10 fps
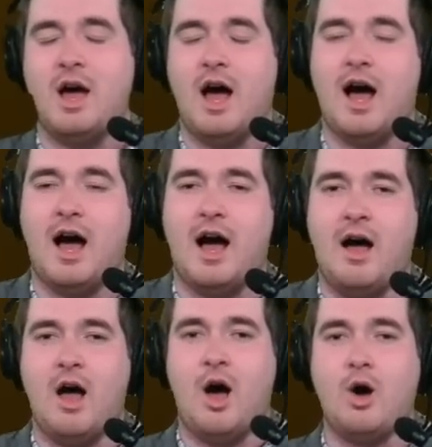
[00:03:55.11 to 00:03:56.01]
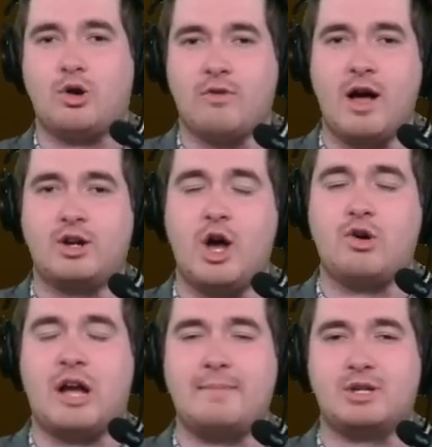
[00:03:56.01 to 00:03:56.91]

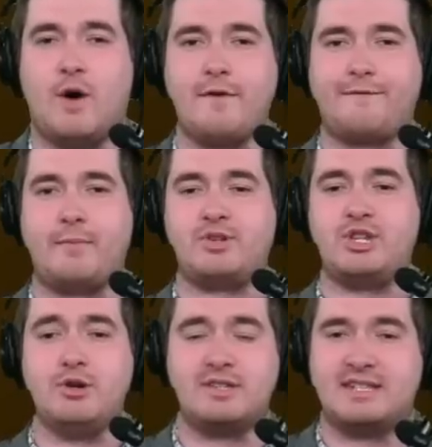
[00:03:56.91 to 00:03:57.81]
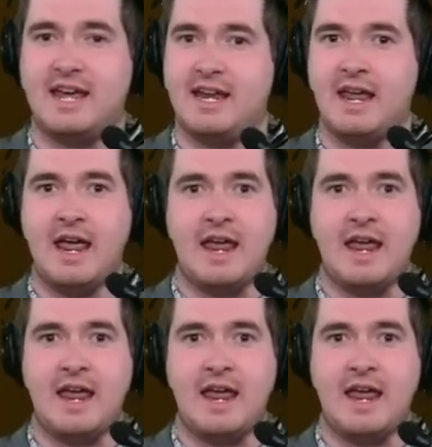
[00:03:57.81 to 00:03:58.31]
Okoronkwo comes over from Houston.